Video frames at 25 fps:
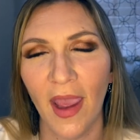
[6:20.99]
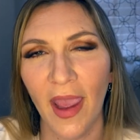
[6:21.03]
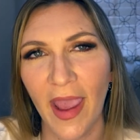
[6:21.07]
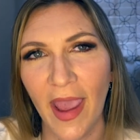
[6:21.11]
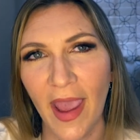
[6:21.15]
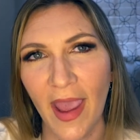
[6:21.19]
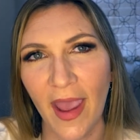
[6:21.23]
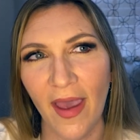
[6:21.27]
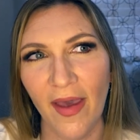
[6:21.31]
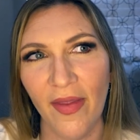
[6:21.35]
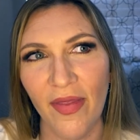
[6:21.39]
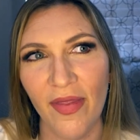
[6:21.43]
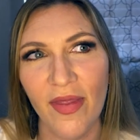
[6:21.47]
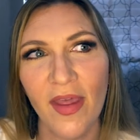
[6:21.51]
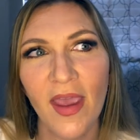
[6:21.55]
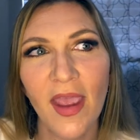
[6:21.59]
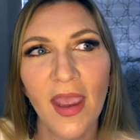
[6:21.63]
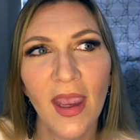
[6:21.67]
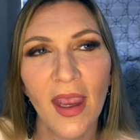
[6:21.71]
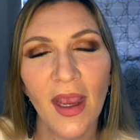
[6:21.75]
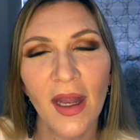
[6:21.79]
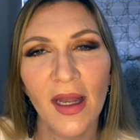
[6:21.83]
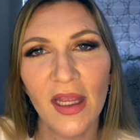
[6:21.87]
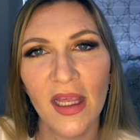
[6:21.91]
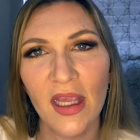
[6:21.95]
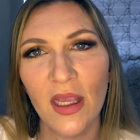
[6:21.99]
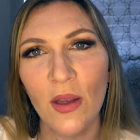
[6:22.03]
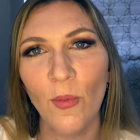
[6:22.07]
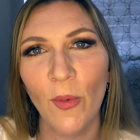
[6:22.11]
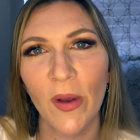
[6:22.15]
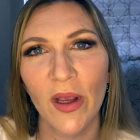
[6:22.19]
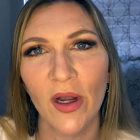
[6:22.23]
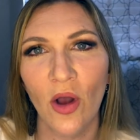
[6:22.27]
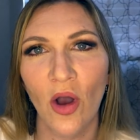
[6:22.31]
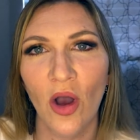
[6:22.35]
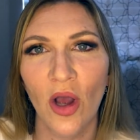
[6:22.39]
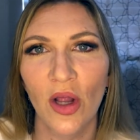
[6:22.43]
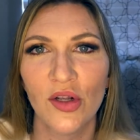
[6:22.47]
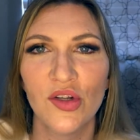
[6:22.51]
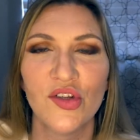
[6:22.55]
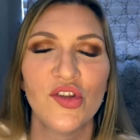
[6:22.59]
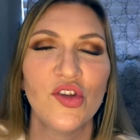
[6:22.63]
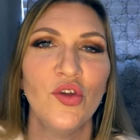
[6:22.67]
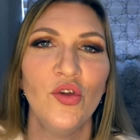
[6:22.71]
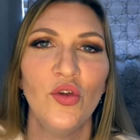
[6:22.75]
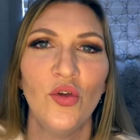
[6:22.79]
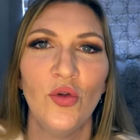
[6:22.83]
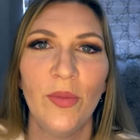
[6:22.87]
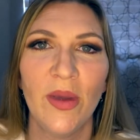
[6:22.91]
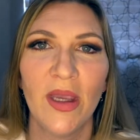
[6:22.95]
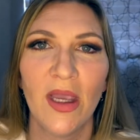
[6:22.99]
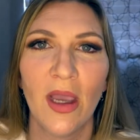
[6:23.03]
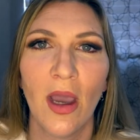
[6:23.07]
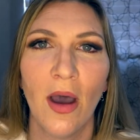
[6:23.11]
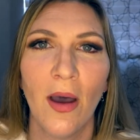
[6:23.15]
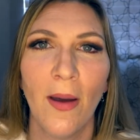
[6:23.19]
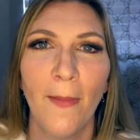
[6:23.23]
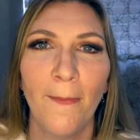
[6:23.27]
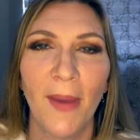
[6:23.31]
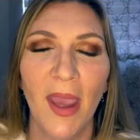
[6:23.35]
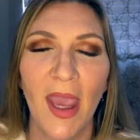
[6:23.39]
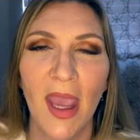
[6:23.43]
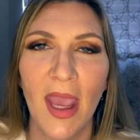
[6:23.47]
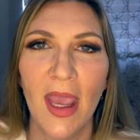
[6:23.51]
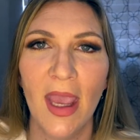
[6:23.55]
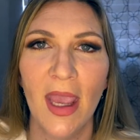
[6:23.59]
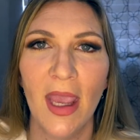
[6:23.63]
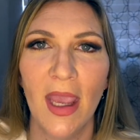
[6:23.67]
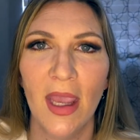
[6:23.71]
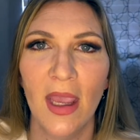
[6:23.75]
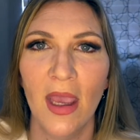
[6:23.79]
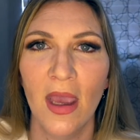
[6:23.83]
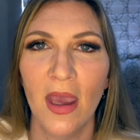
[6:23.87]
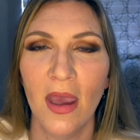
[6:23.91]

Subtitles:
And then he went on to become a